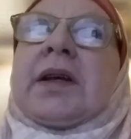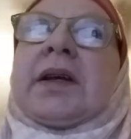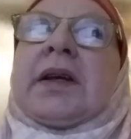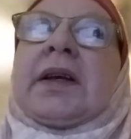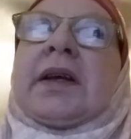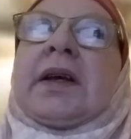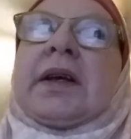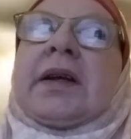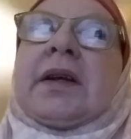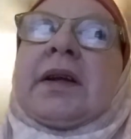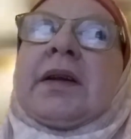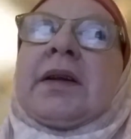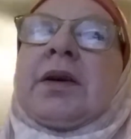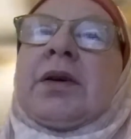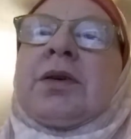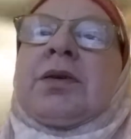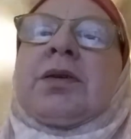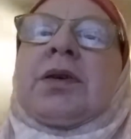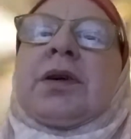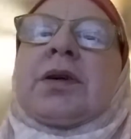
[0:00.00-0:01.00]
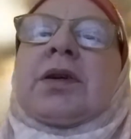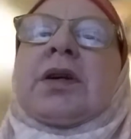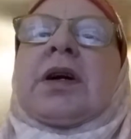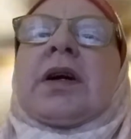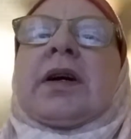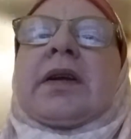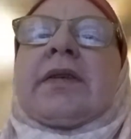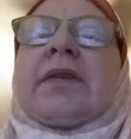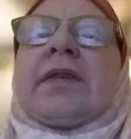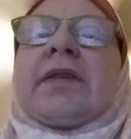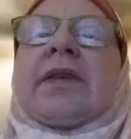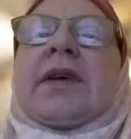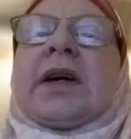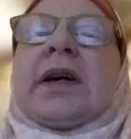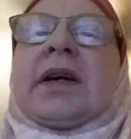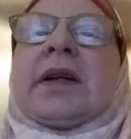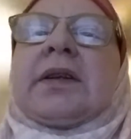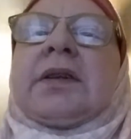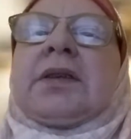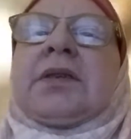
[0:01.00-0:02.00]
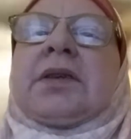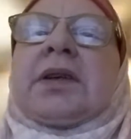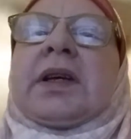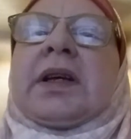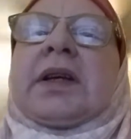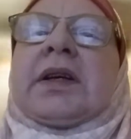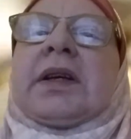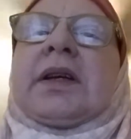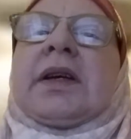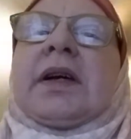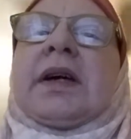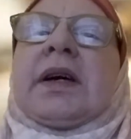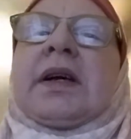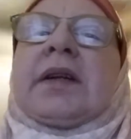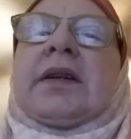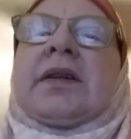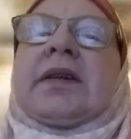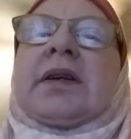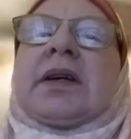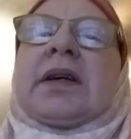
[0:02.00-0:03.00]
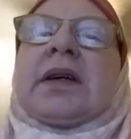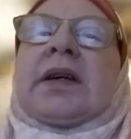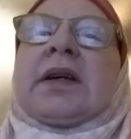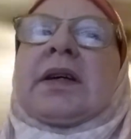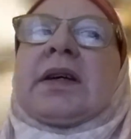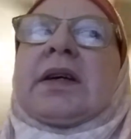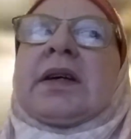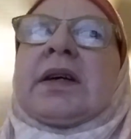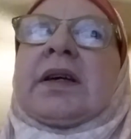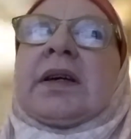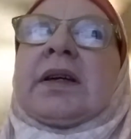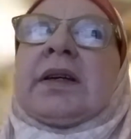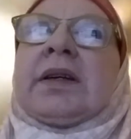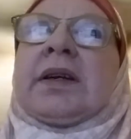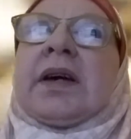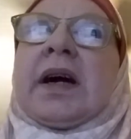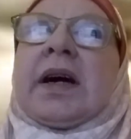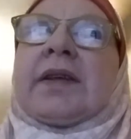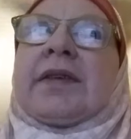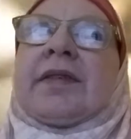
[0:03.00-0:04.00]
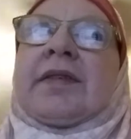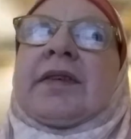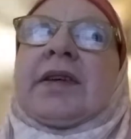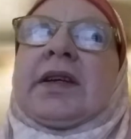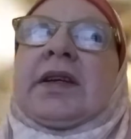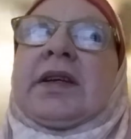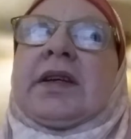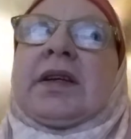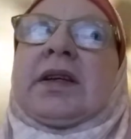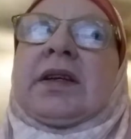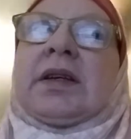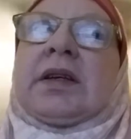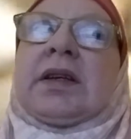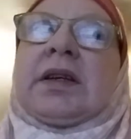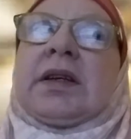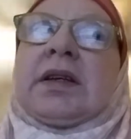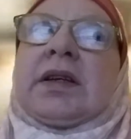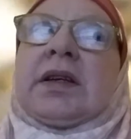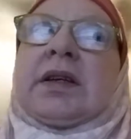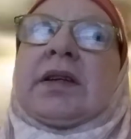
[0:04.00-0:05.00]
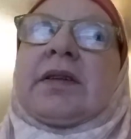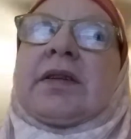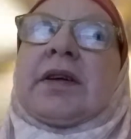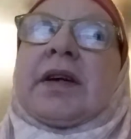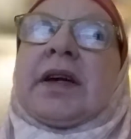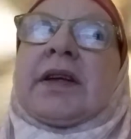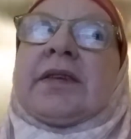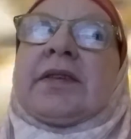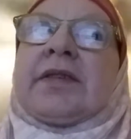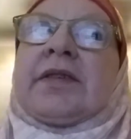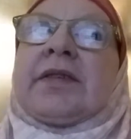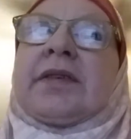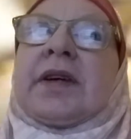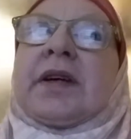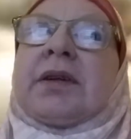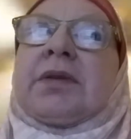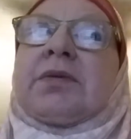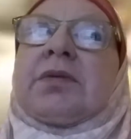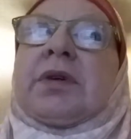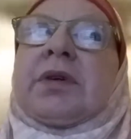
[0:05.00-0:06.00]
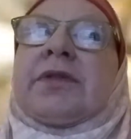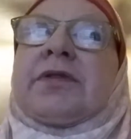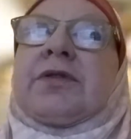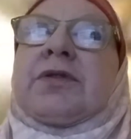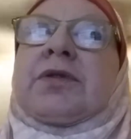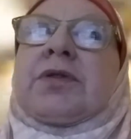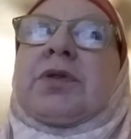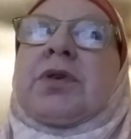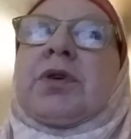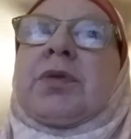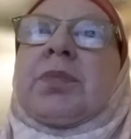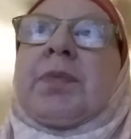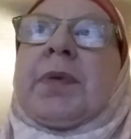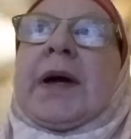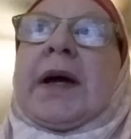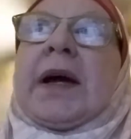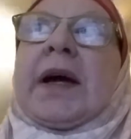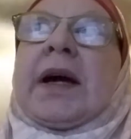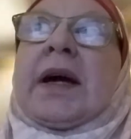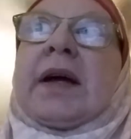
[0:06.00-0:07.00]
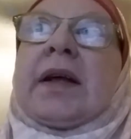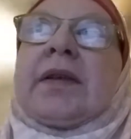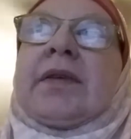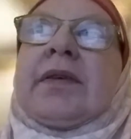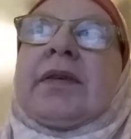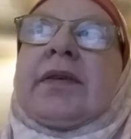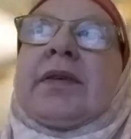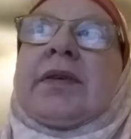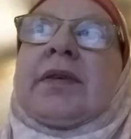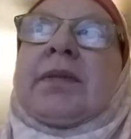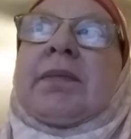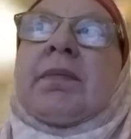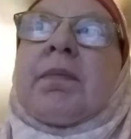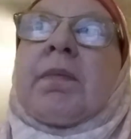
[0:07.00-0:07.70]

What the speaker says: get an Uno card set. You can get a Yahtzee dice set with score pads.